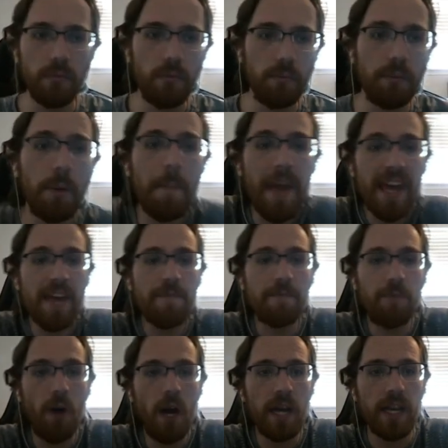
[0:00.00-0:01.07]
But make it
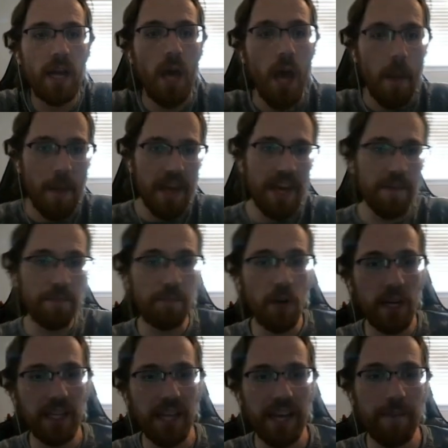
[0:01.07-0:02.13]
fun. Make it
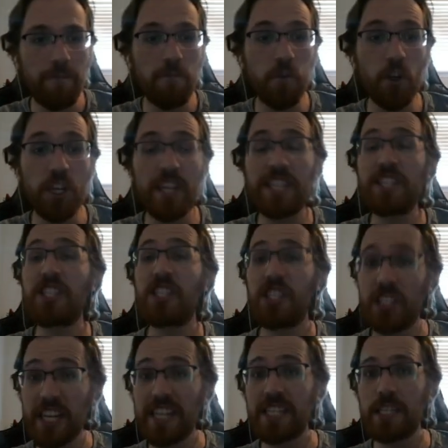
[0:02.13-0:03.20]
fun like freaking
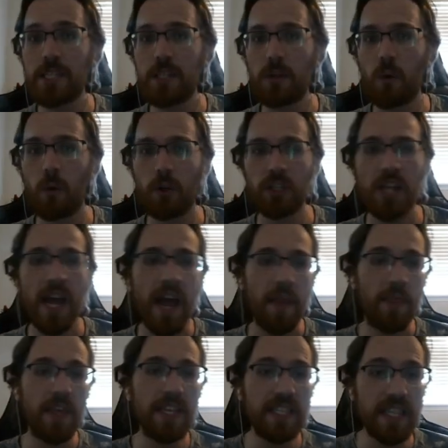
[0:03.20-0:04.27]
Scorch.
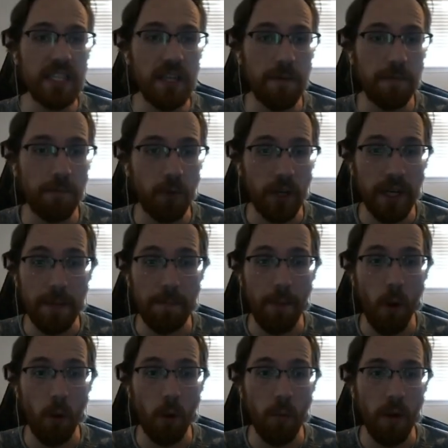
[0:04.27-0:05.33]
This is a freaking
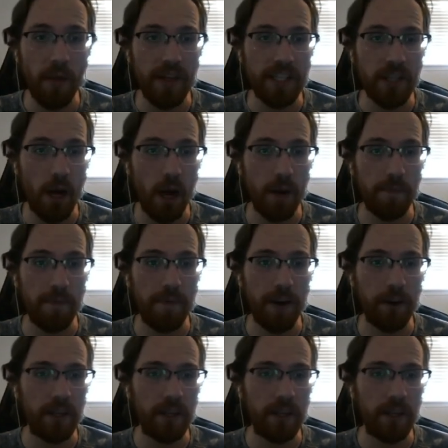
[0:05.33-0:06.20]
Pokemon that's on fire.